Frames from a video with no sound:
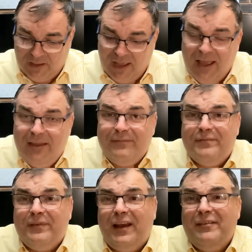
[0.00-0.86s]

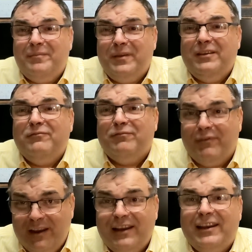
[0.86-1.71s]
I've been
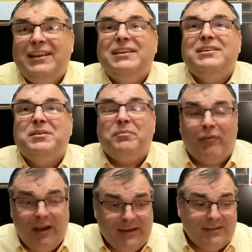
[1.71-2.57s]
really
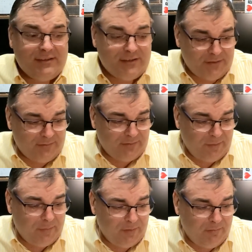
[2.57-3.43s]
depressed.
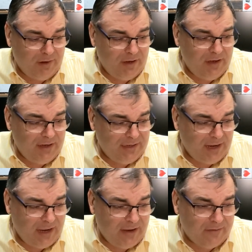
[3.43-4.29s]
I've been really
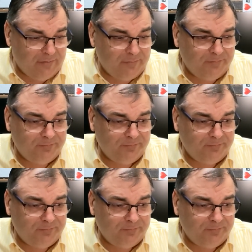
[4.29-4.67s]
down,